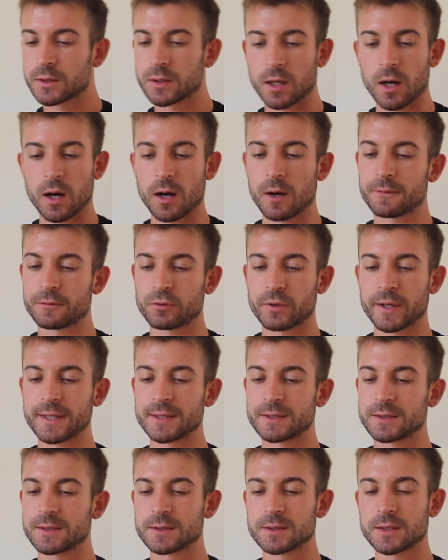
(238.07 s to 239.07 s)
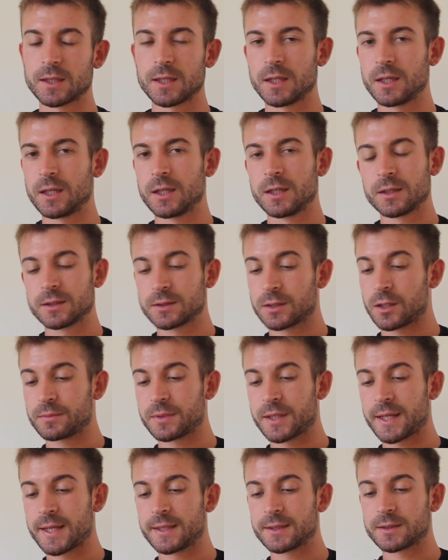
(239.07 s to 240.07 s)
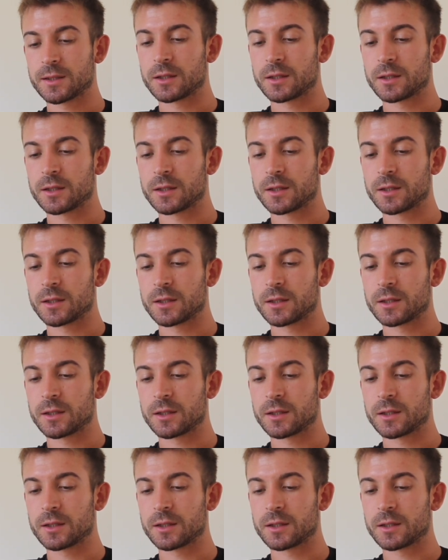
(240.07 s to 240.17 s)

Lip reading: calf raises. Some days